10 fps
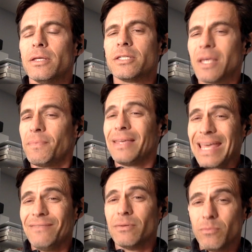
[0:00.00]
something
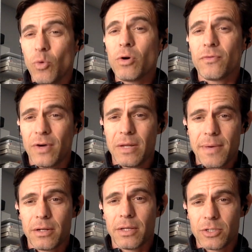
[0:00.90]
even more
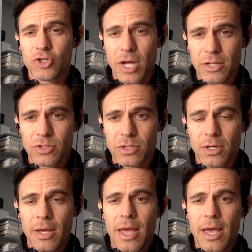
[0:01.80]
fundamental has changed